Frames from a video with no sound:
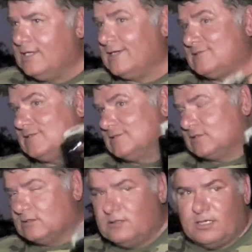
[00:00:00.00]
see you next
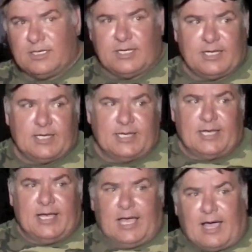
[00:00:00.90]
season.
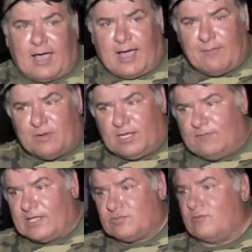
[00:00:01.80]
I
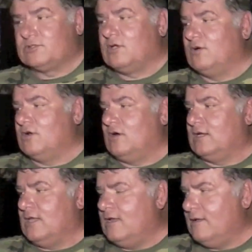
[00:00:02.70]
believe that's what was going
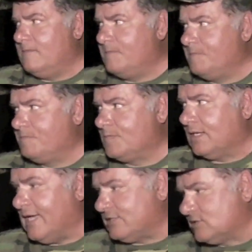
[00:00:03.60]
on
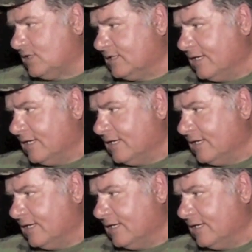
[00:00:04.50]
last